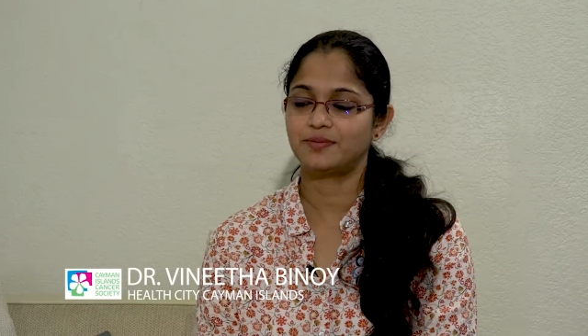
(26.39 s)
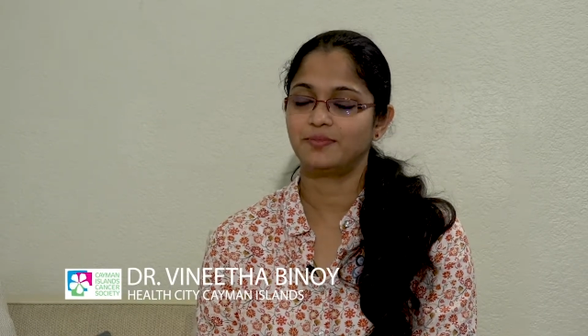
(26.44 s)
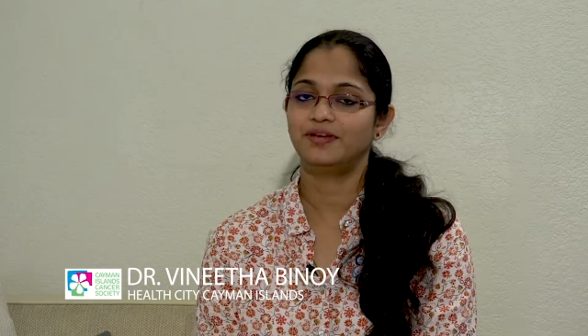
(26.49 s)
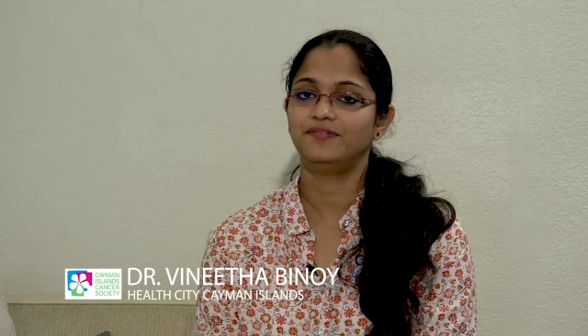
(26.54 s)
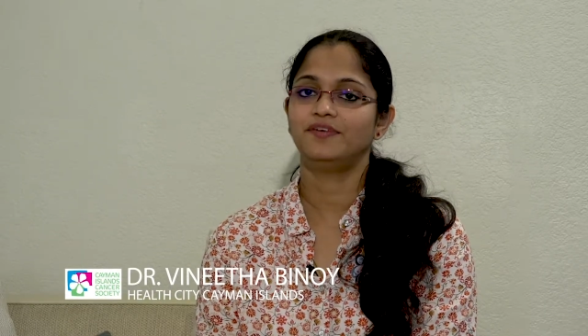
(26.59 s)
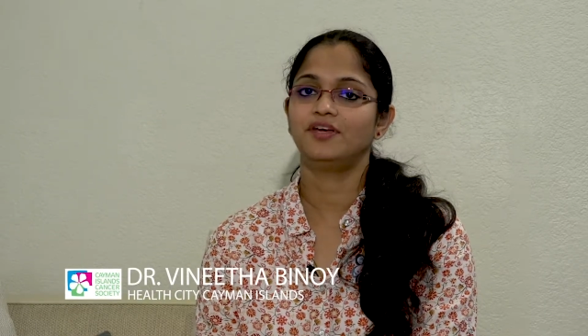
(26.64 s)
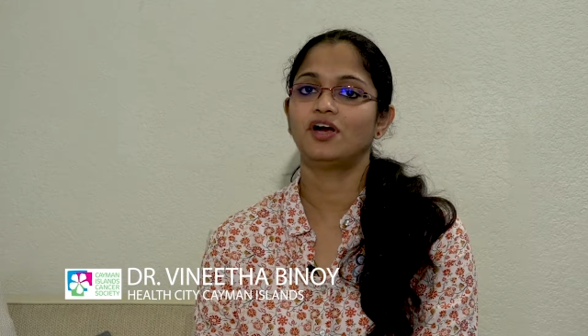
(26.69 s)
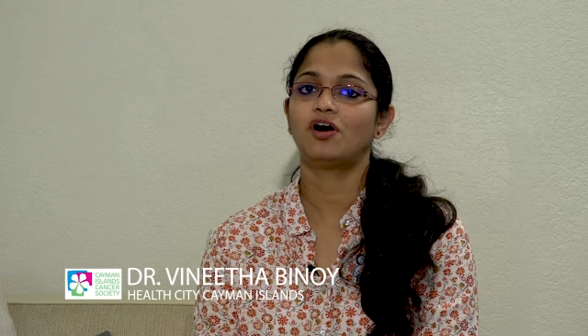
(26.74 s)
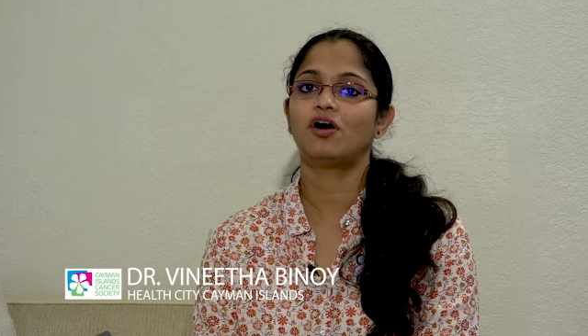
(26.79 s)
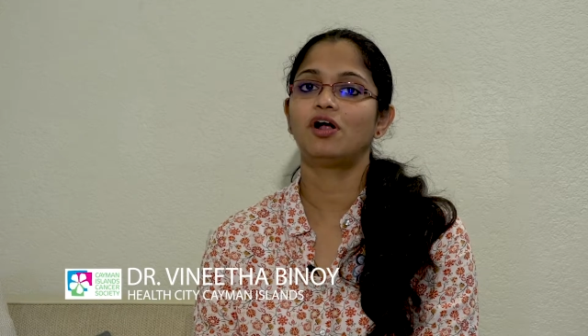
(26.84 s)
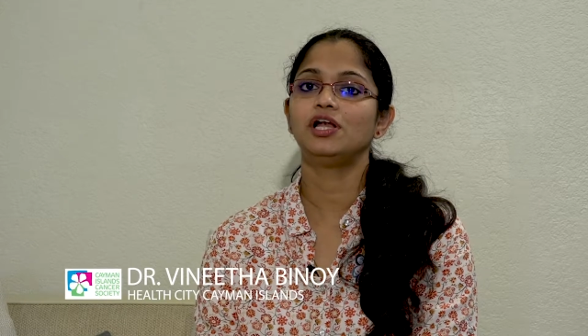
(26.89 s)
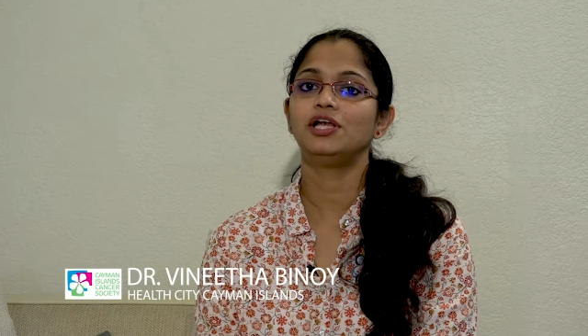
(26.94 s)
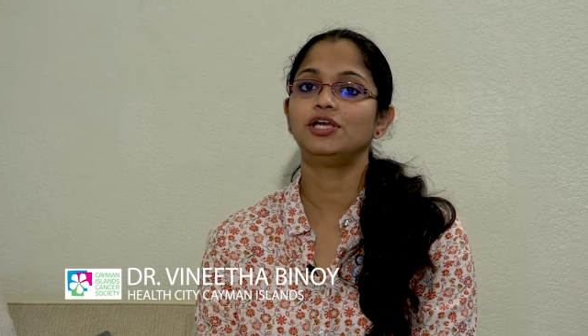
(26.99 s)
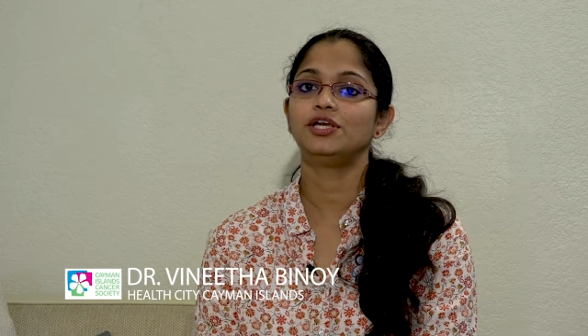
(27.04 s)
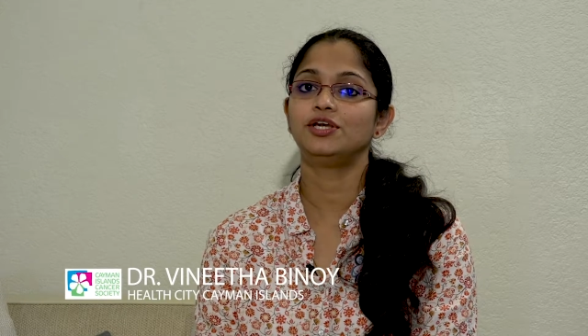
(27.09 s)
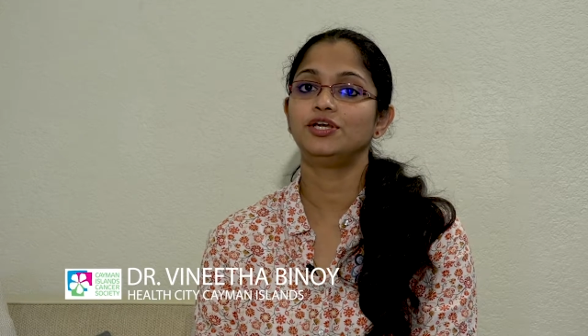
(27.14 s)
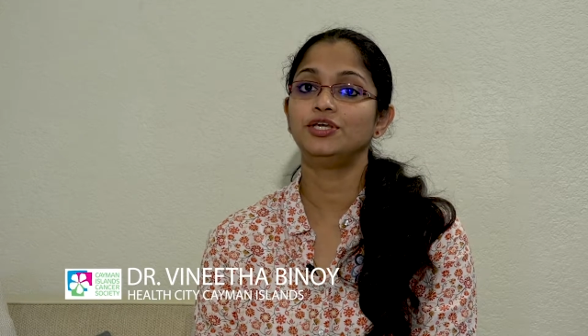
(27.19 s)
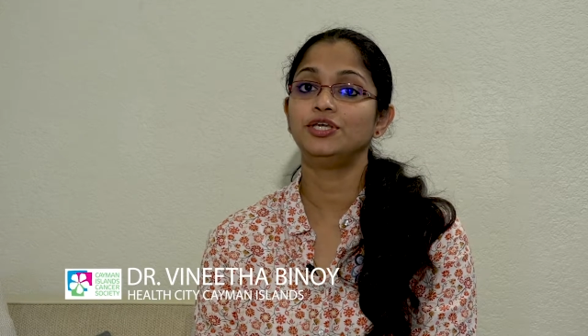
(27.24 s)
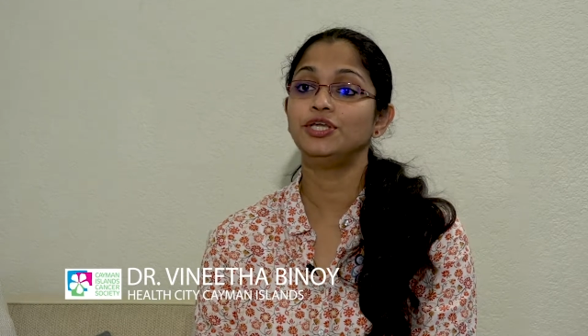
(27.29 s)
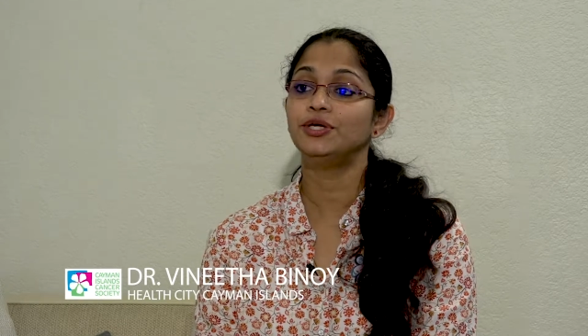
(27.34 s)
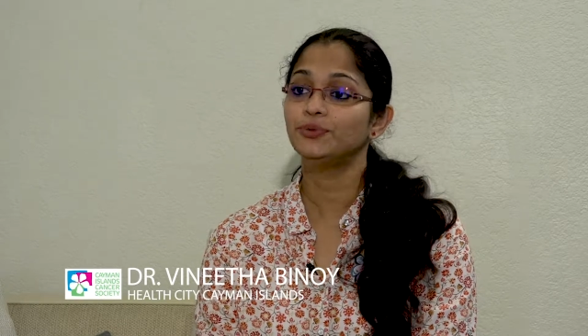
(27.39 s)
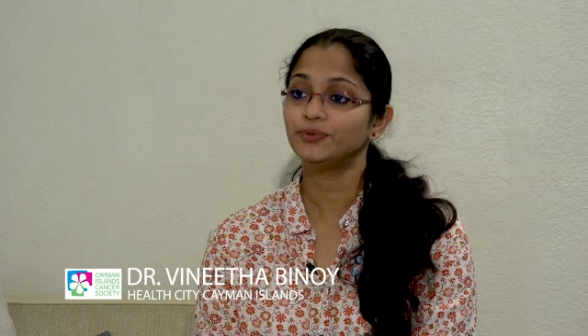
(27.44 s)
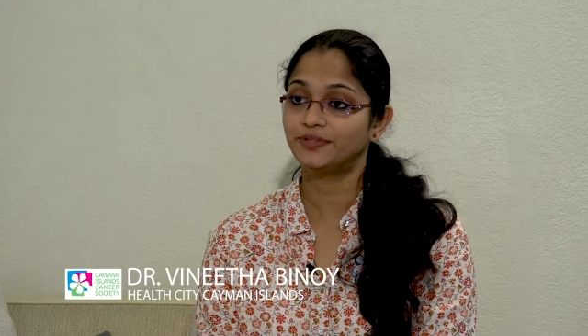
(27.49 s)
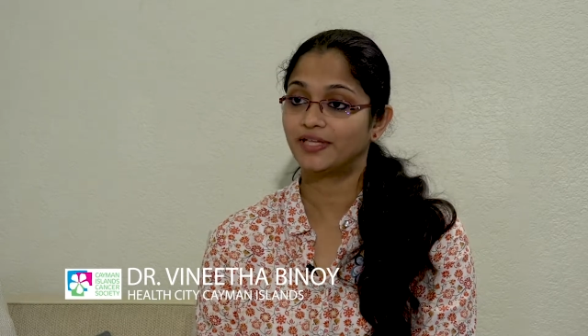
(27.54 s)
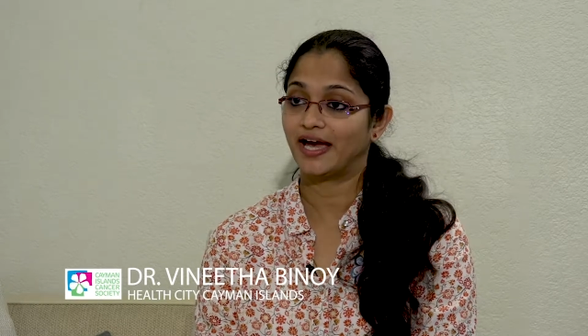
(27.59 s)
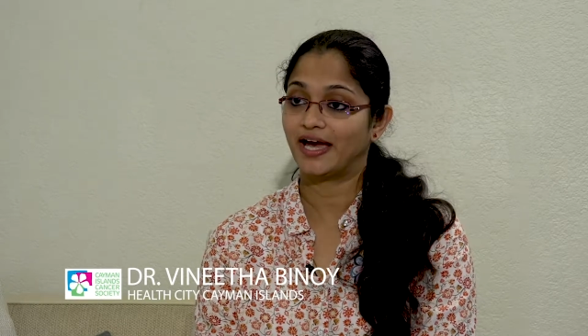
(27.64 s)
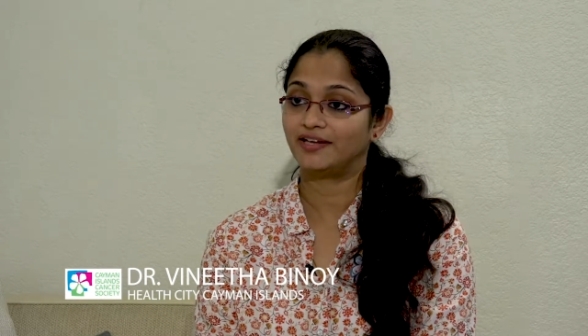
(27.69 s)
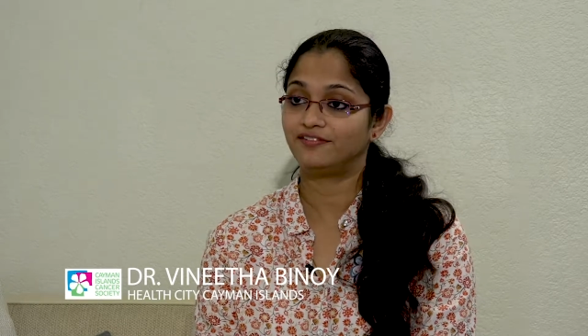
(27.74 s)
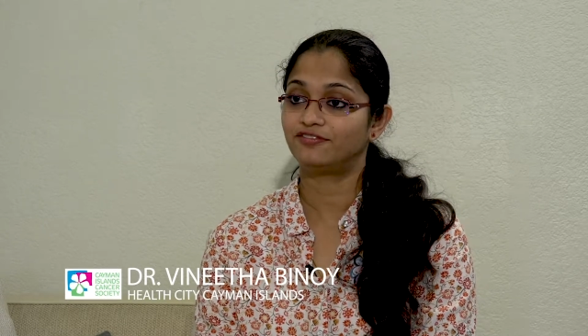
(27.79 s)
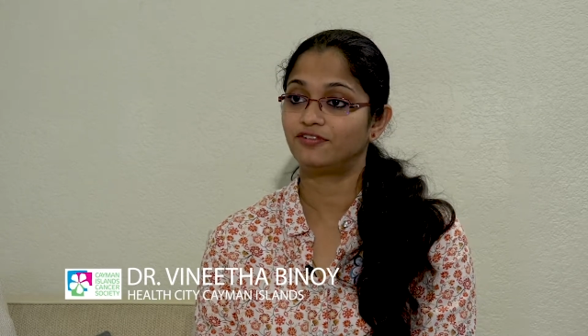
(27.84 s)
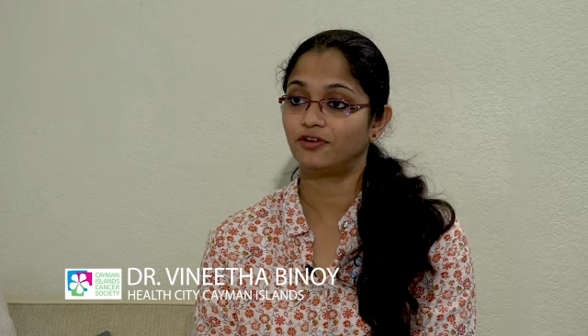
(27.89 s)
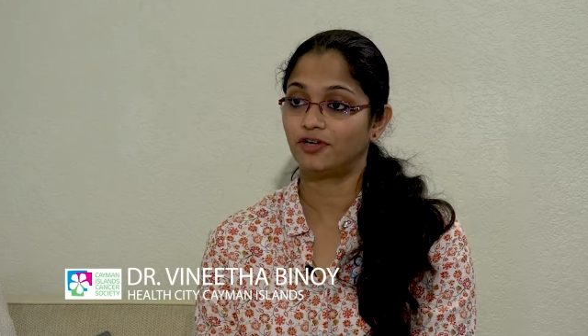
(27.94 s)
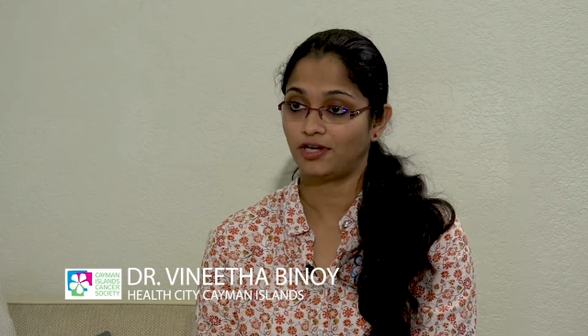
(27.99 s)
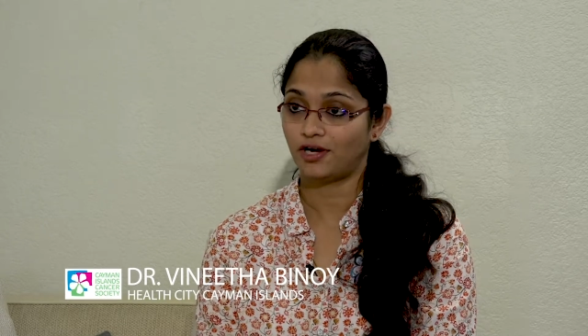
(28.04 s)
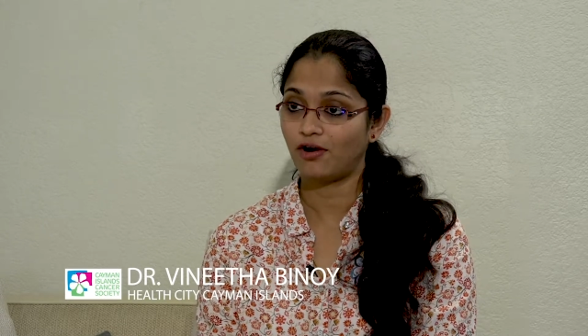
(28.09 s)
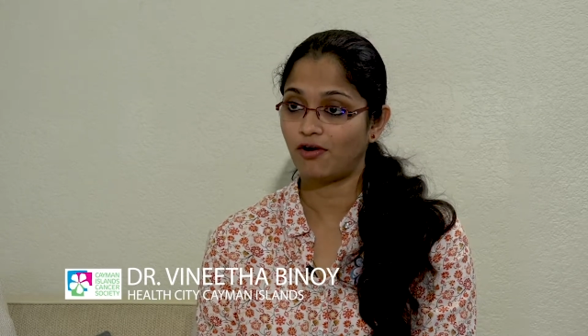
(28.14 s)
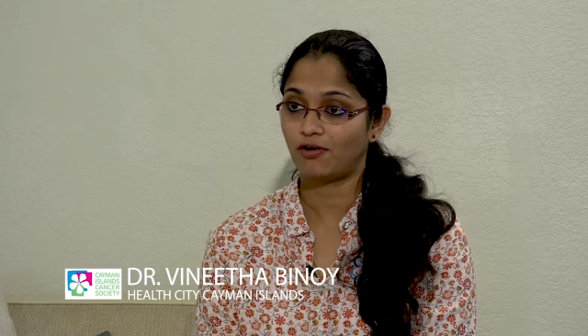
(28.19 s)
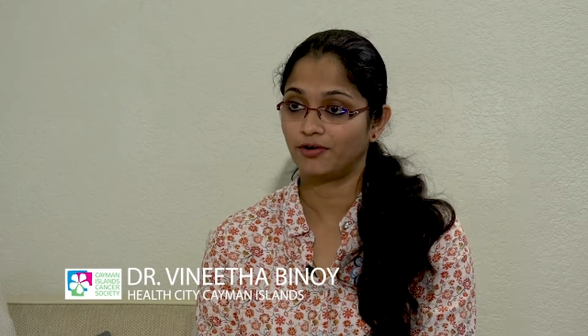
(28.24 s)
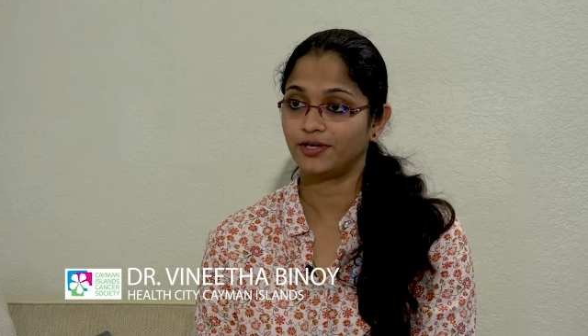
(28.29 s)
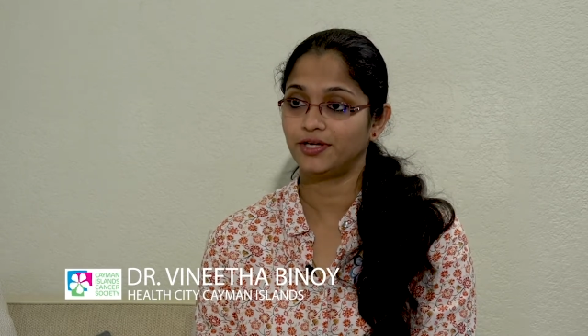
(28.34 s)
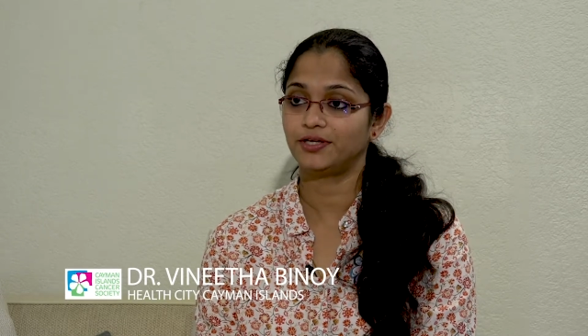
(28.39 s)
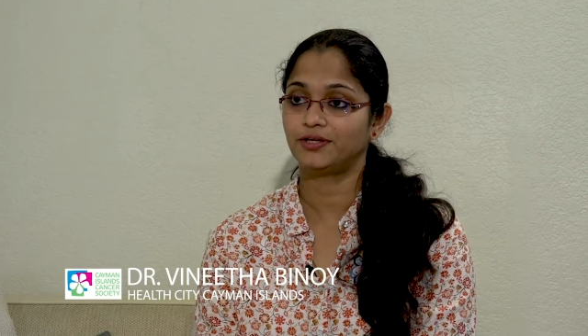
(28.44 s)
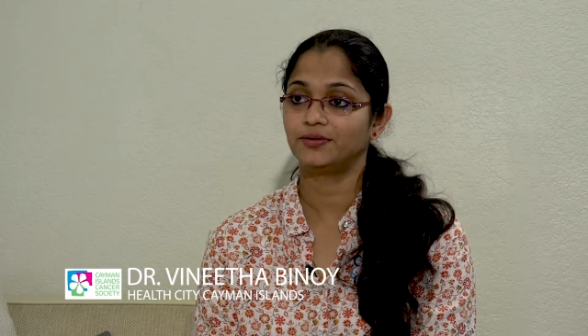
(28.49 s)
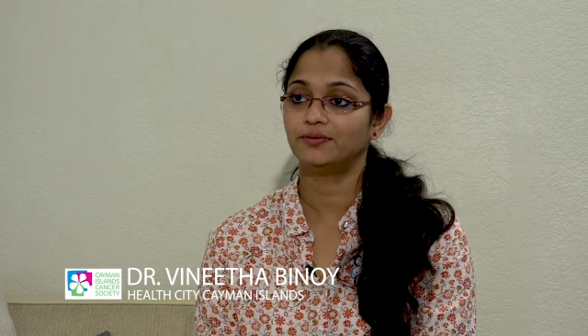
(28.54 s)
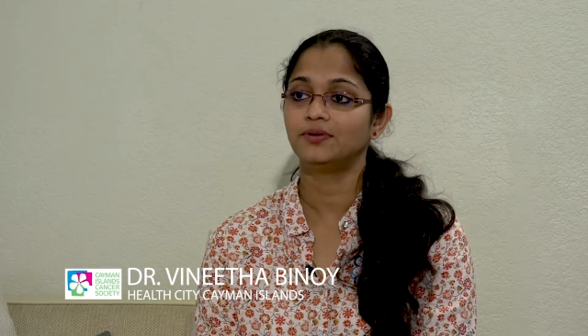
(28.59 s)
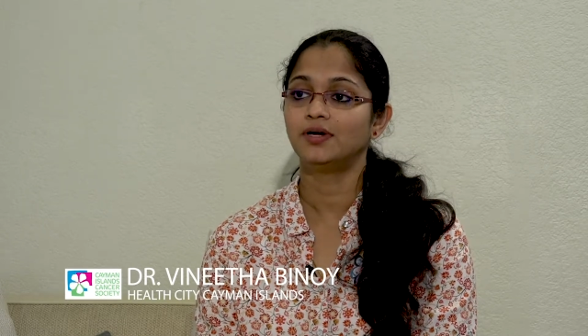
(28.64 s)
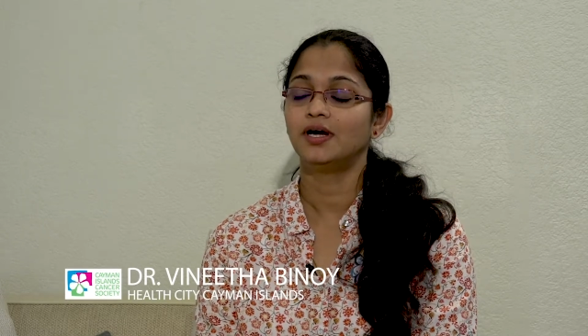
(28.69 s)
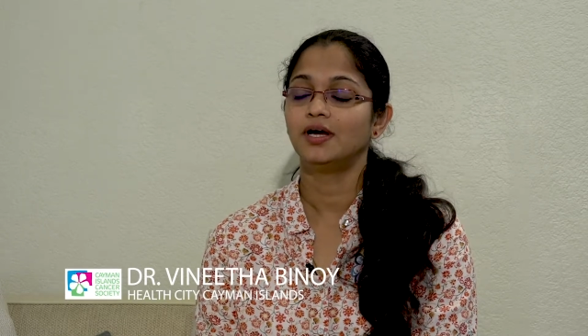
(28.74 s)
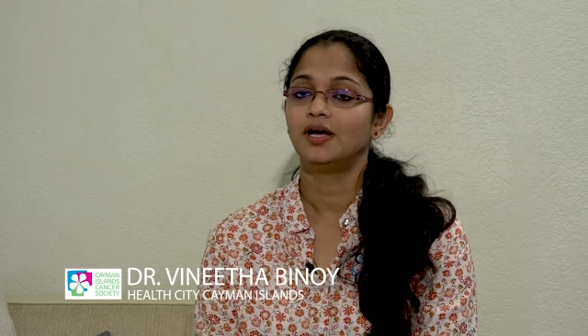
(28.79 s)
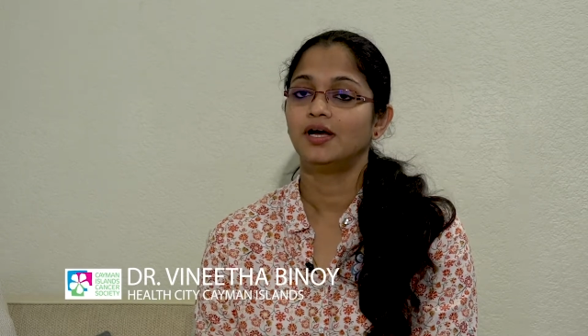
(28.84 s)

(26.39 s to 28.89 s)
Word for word: I mean, we all knew that for long, you know.